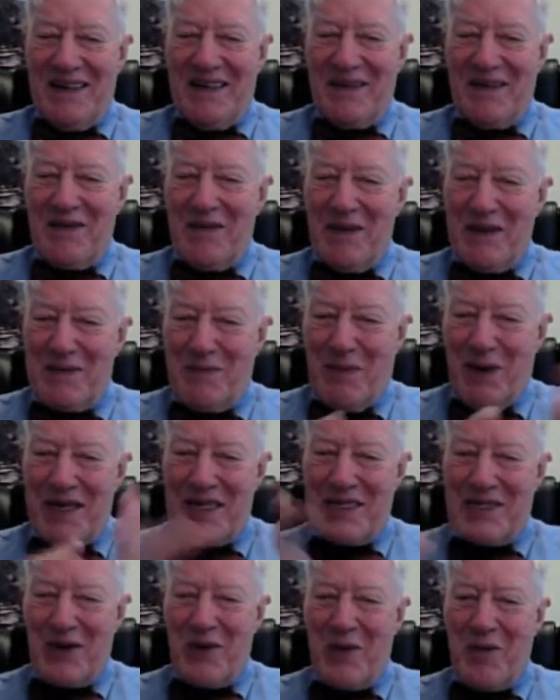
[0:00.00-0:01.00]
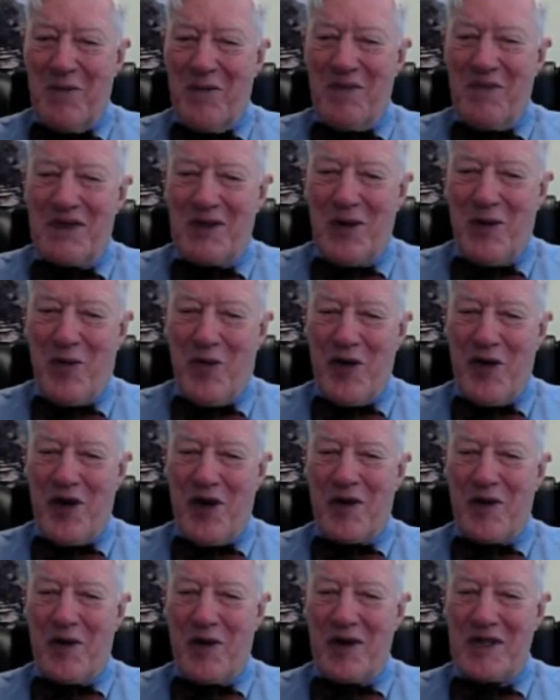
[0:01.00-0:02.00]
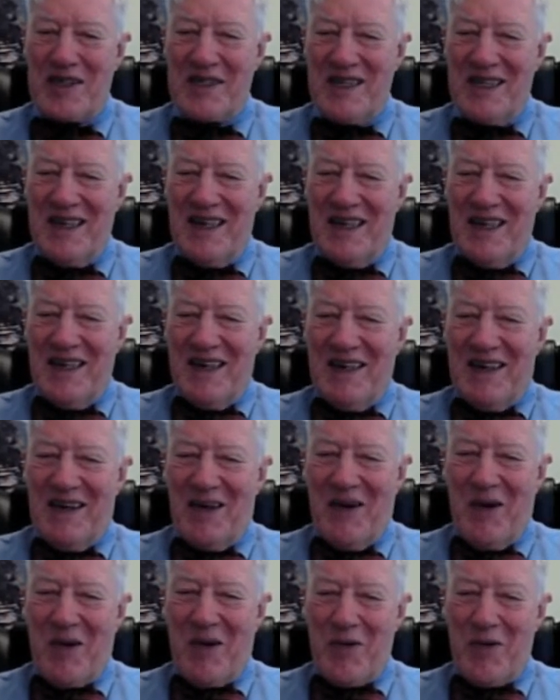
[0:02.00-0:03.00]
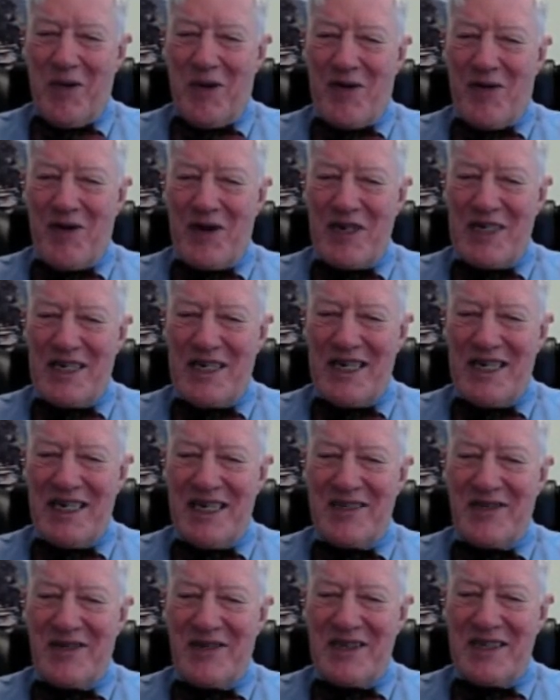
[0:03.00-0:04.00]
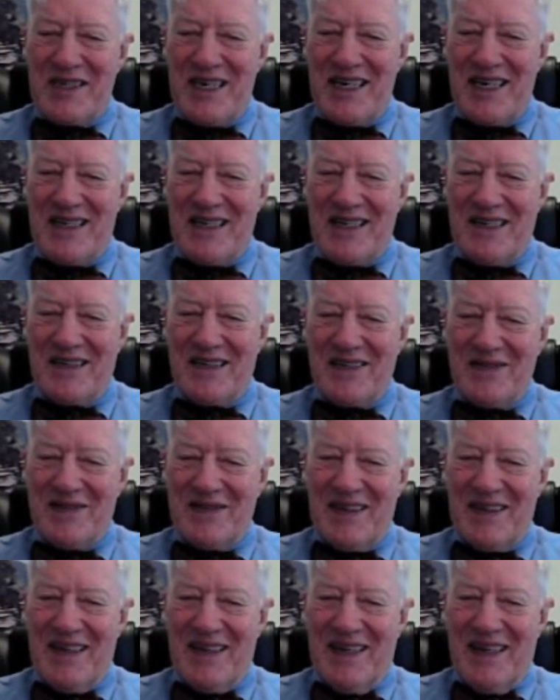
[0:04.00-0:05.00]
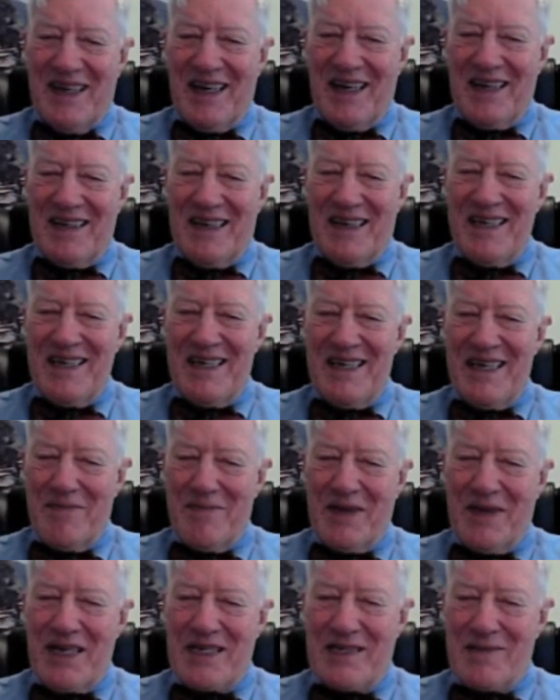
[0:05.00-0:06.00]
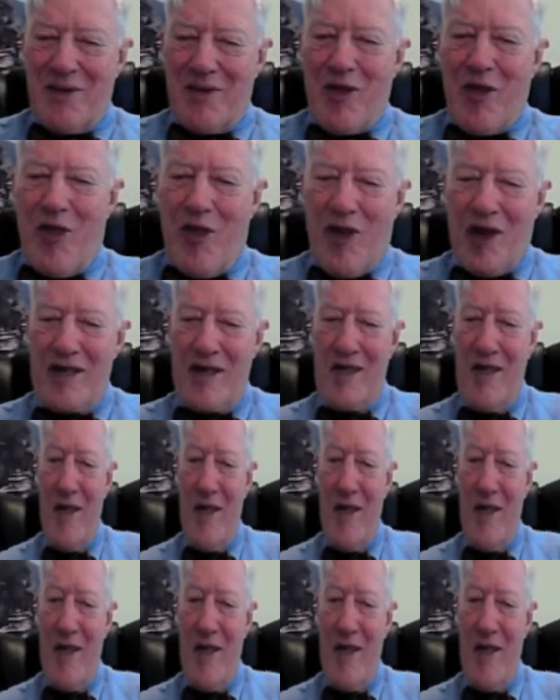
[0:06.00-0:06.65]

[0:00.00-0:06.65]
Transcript: spread so across all of the interest that I need to get some other things done.